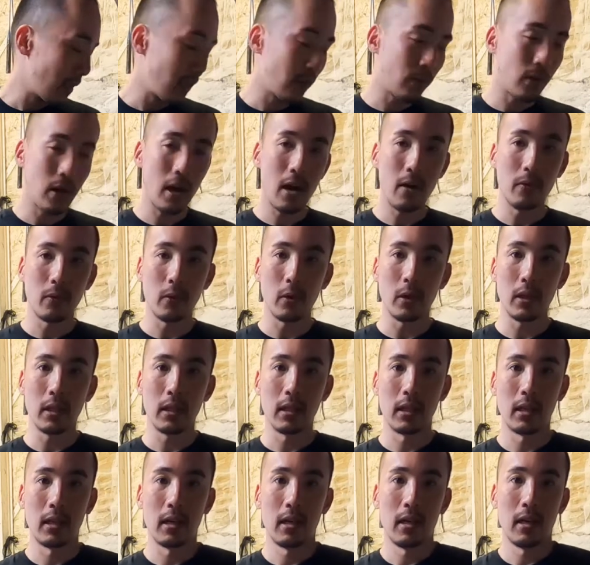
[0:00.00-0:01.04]
don't have one,
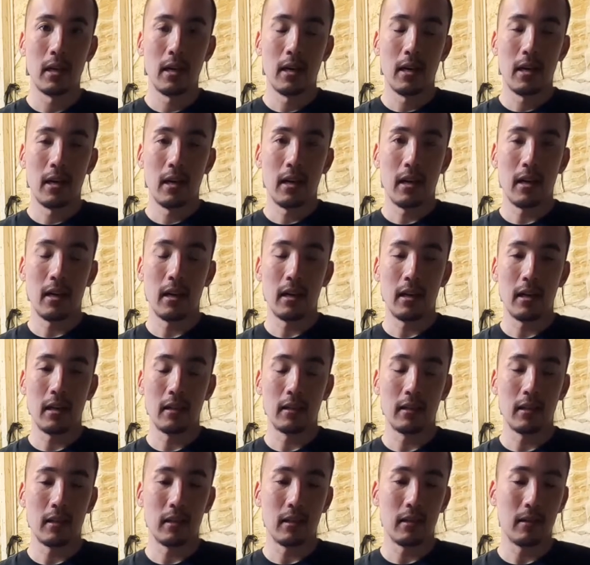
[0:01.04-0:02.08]

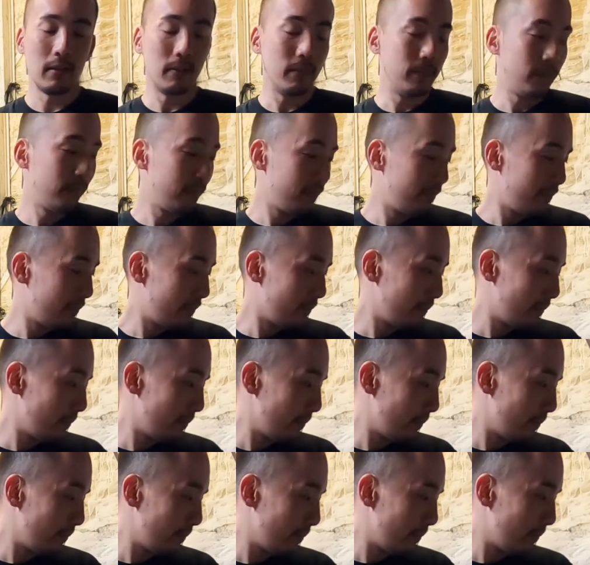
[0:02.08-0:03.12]
and
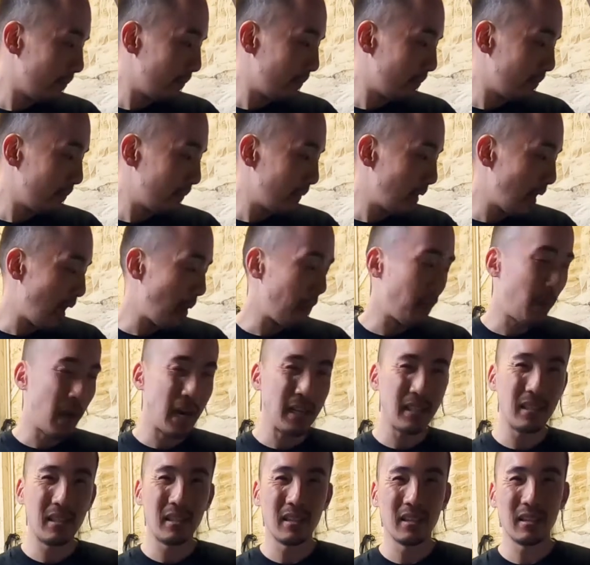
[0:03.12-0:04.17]
I
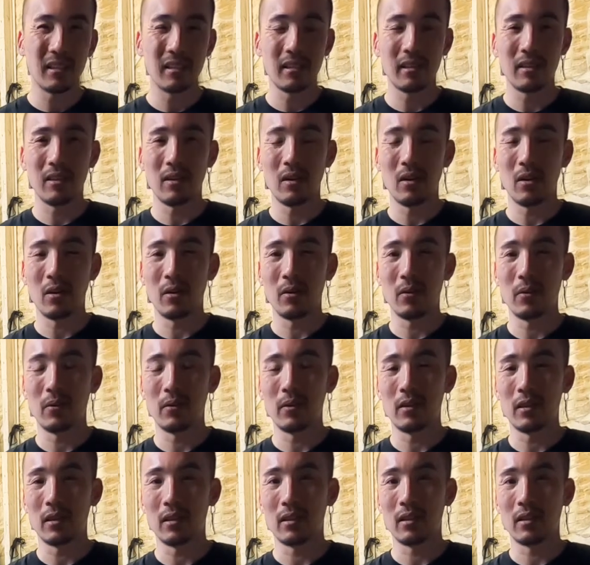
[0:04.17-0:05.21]
might just, you know,
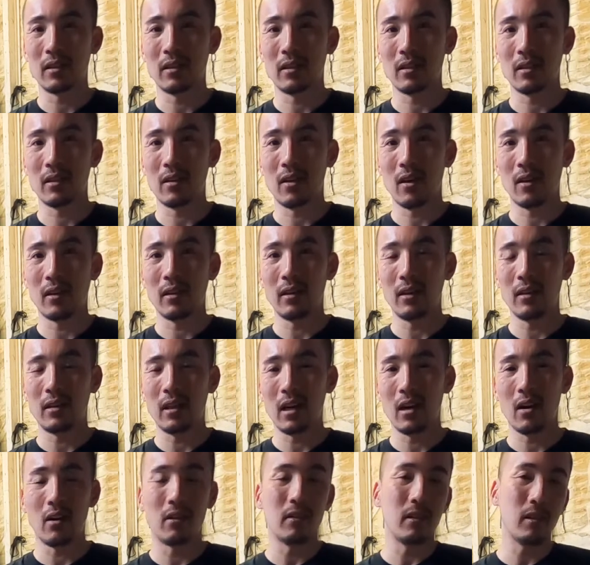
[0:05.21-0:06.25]
just call it a day
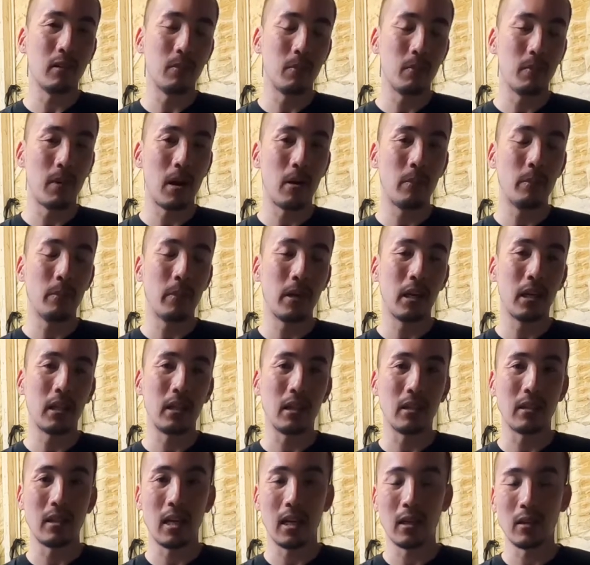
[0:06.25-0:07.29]
on this mountain bike
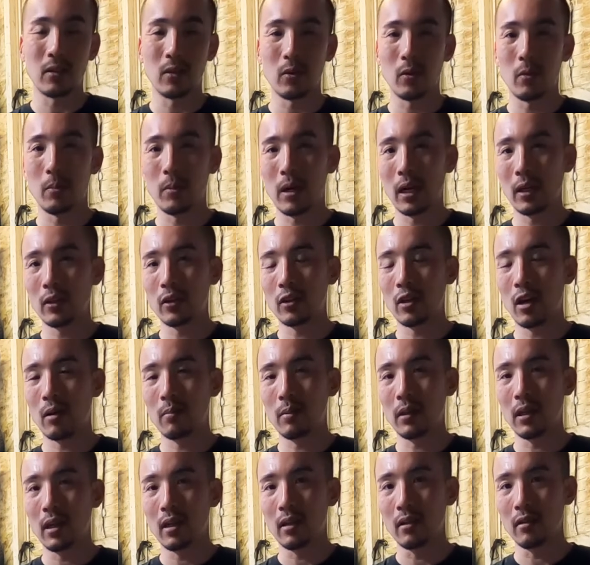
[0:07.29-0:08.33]
and take it to a bike shop
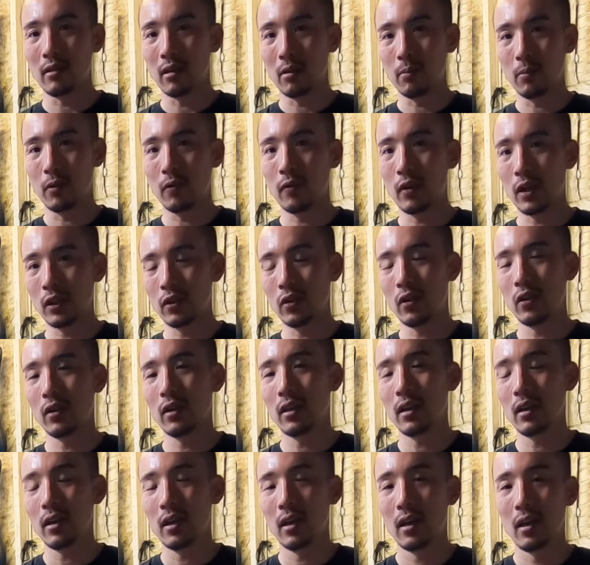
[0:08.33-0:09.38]
and get it done
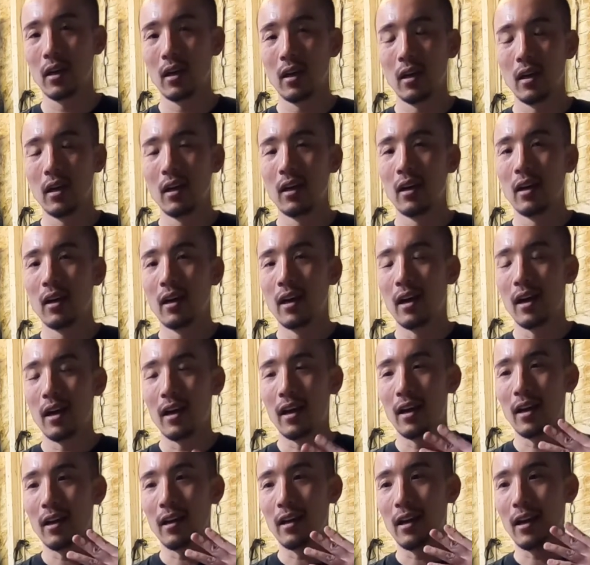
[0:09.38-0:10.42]
professionally,
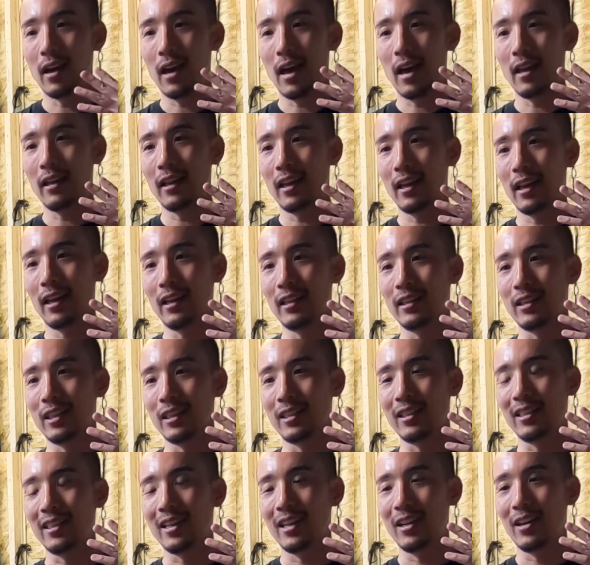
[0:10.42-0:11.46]
and then
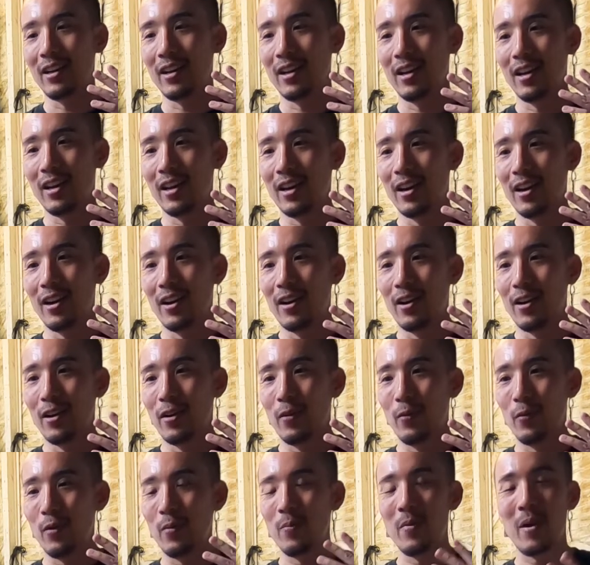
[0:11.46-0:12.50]
just
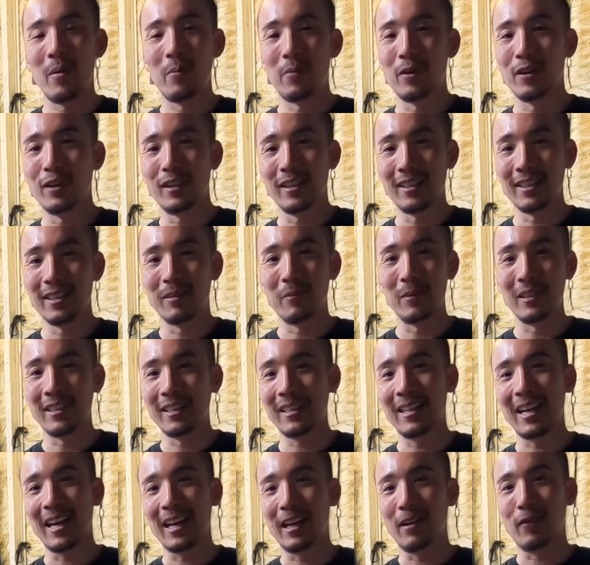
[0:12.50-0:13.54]
remember this
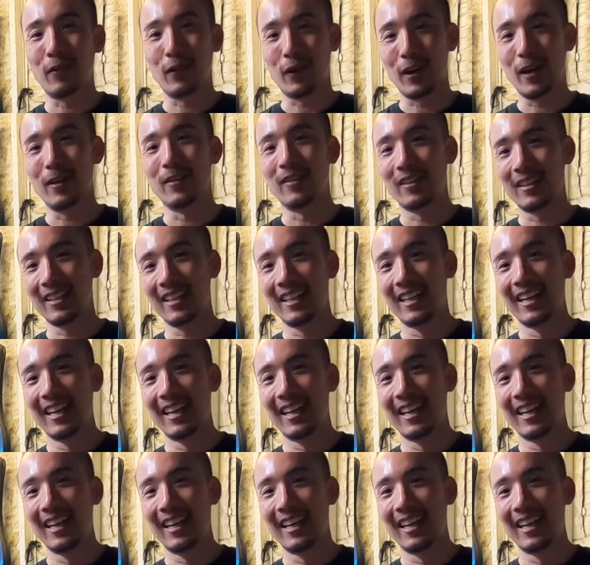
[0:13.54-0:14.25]
mistake forever.